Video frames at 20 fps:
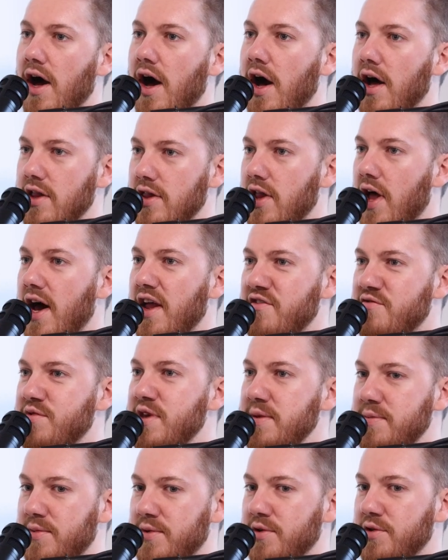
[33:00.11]
a lot of
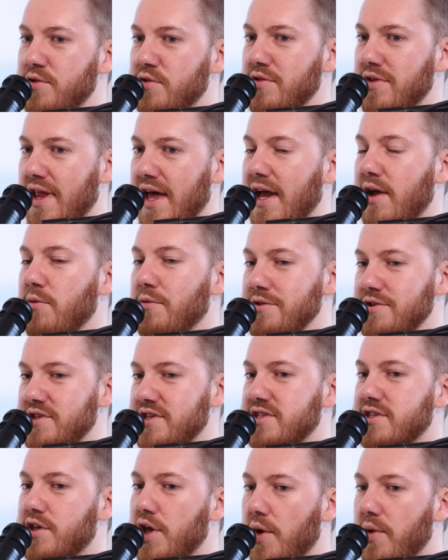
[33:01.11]
people who like will
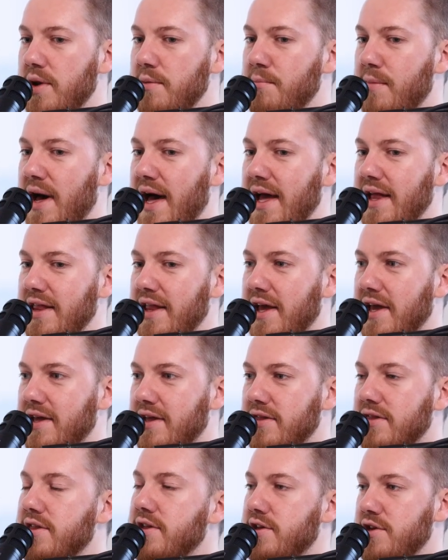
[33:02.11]
just go and buy like
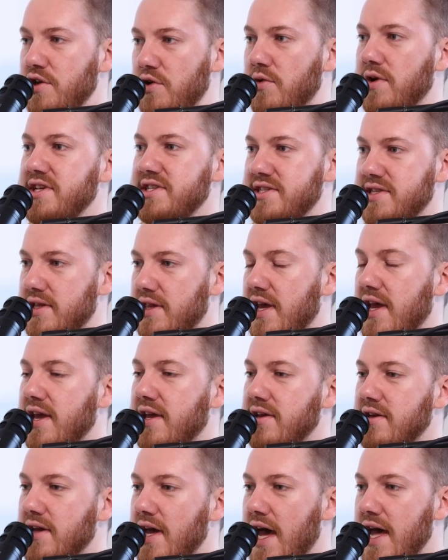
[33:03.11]
the newest
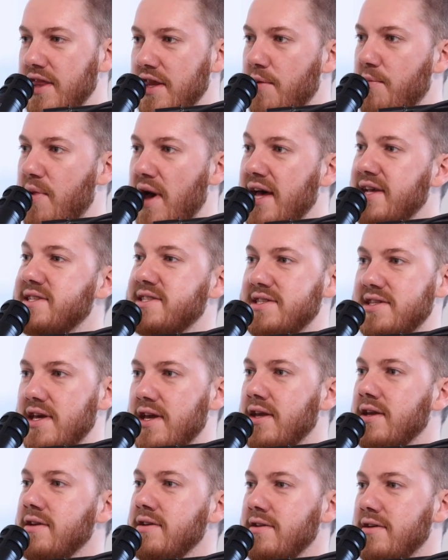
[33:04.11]
thing and the best
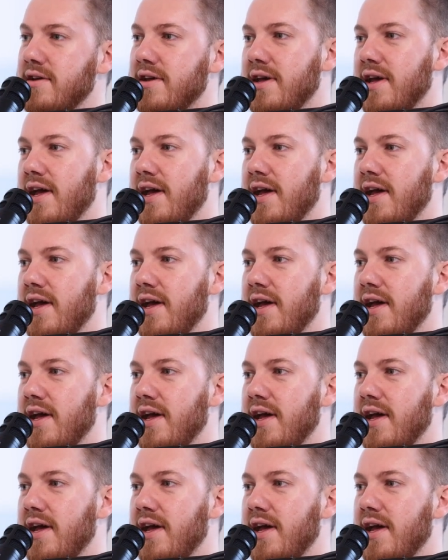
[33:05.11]
thing,